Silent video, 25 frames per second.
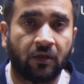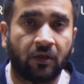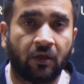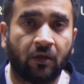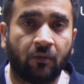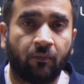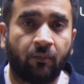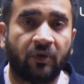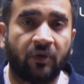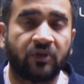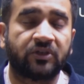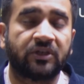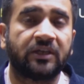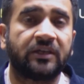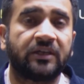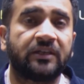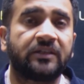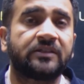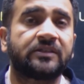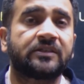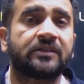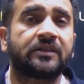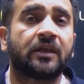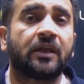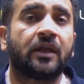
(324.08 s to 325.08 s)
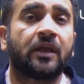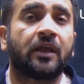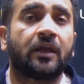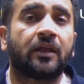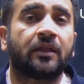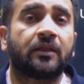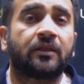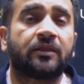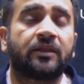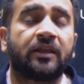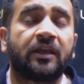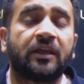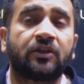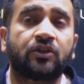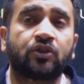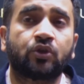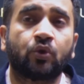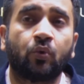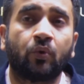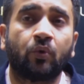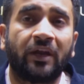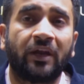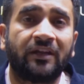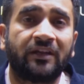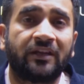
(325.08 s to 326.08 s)
Machines they
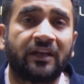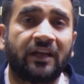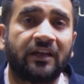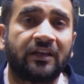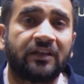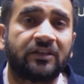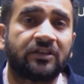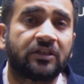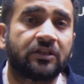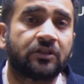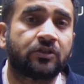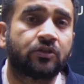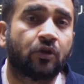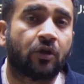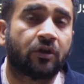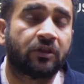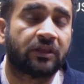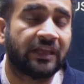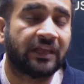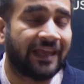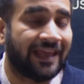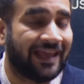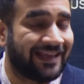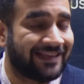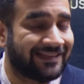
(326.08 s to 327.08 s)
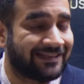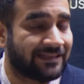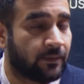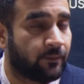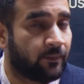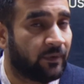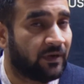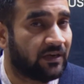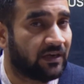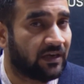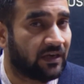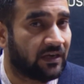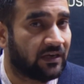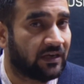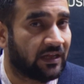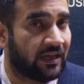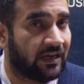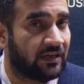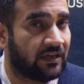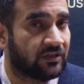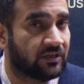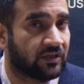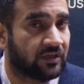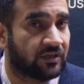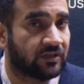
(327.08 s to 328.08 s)
show intelligence or they exhibit
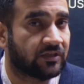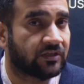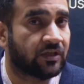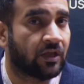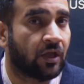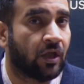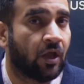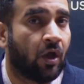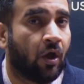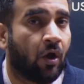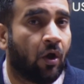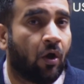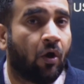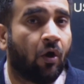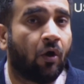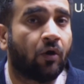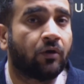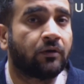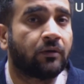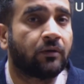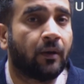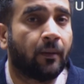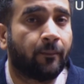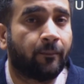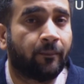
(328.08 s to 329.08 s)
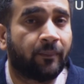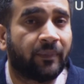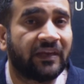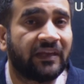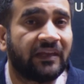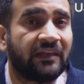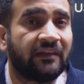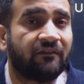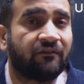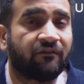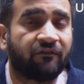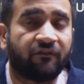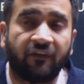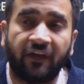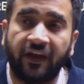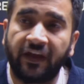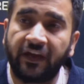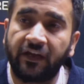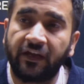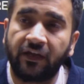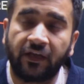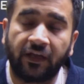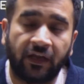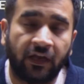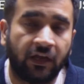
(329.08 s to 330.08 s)
intelligence on
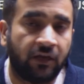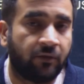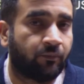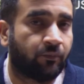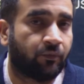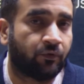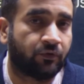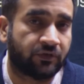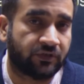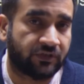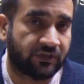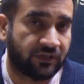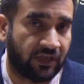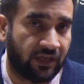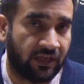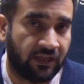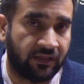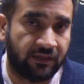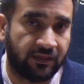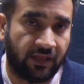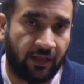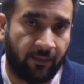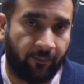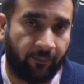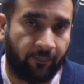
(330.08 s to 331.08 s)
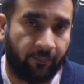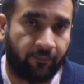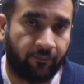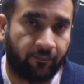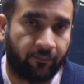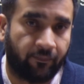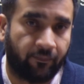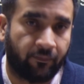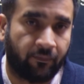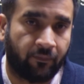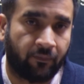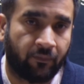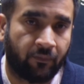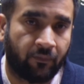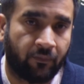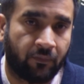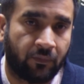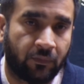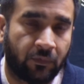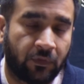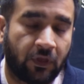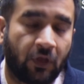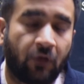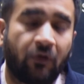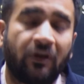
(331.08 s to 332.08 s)
pre-fed inputs in them.
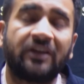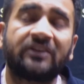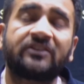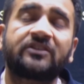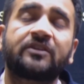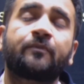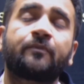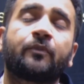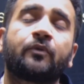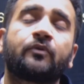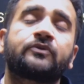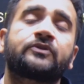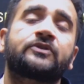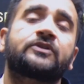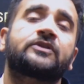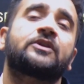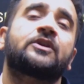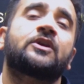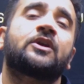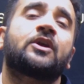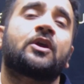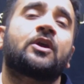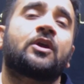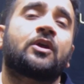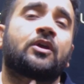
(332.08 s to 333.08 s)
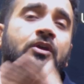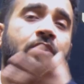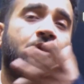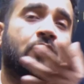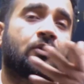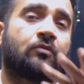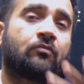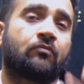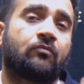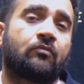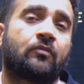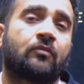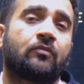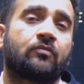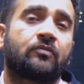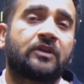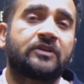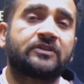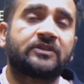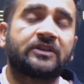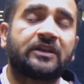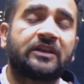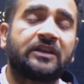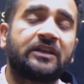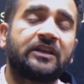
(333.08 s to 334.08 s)
Now let's suppose, there's
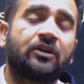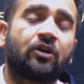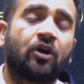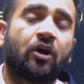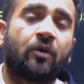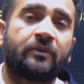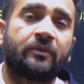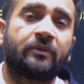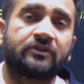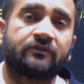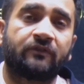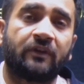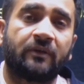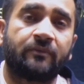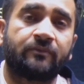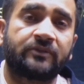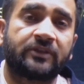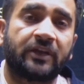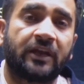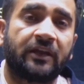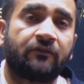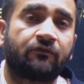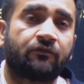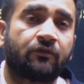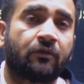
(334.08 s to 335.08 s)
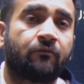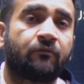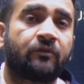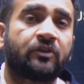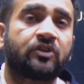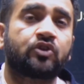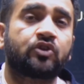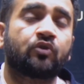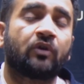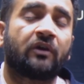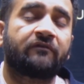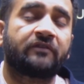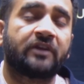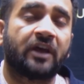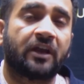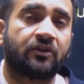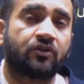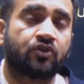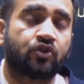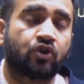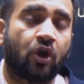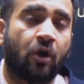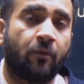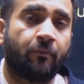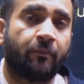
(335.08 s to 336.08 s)
an e-commerce website from which you have done
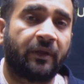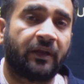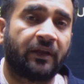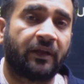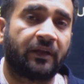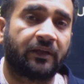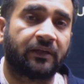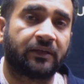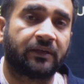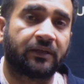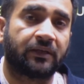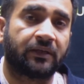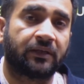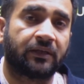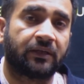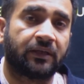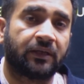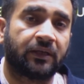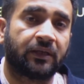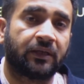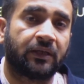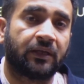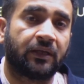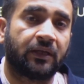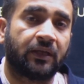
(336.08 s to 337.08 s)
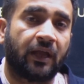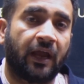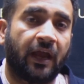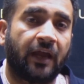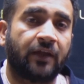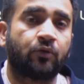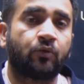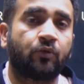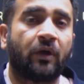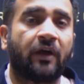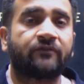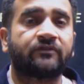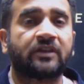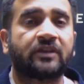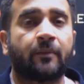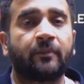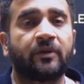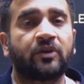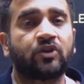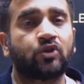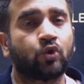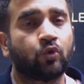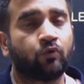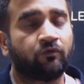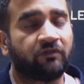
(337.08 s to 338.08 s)
shopping and you have some
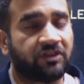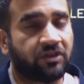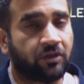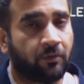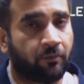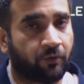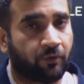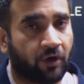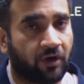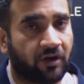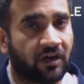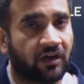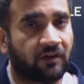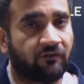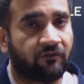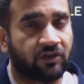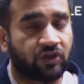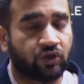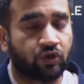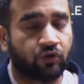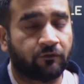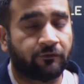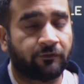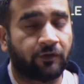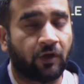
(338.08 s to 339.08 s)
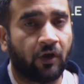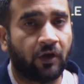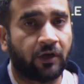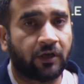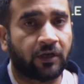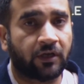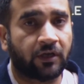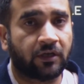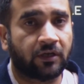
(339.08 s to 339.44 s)
issue with the product which you've got.